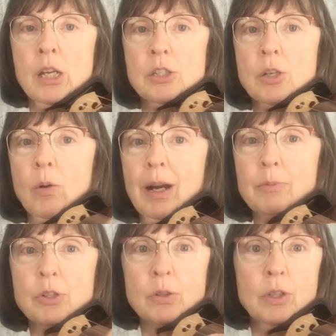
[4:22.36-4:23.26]
So I'm
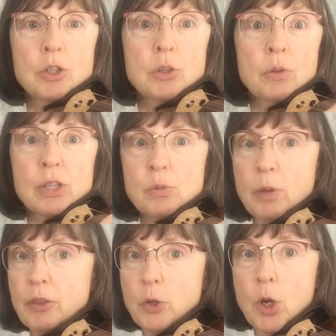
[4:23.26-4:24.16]
just going to do this
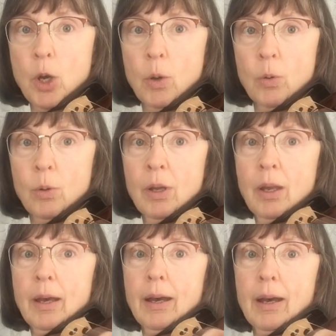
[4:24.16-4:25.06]
with no
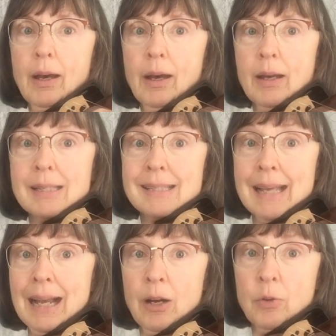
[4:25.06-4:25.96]

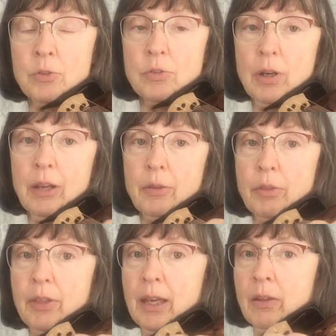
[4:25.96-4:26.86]
sound other
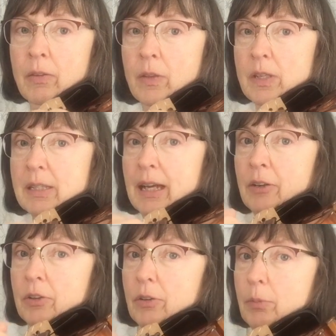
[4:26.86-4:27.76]
than the
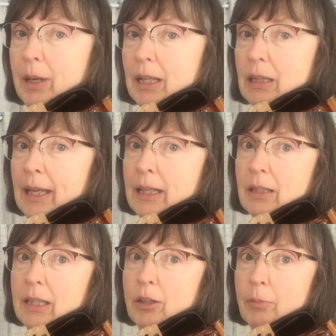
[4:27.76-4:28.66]
sound. You might
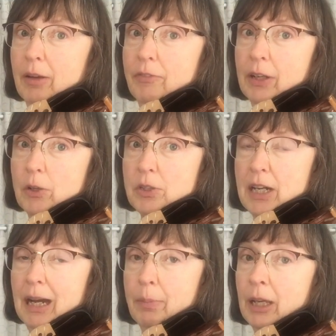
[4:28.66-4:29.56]
lightly hear my fingers
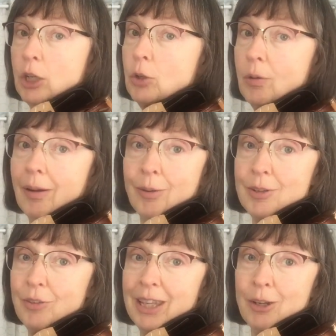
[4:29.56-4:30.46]
tapping. You're not going
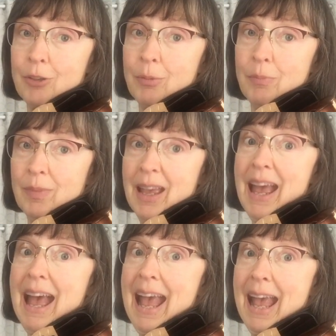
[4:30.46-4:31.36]
to hear them
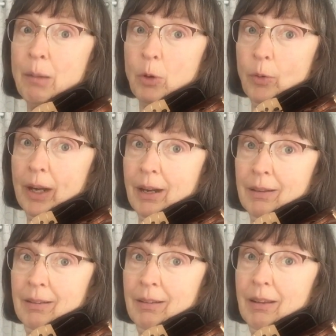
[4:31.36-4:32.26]
hammering,
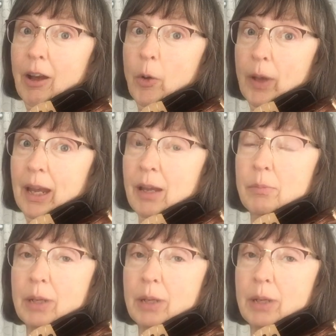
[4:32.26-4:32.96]
okay?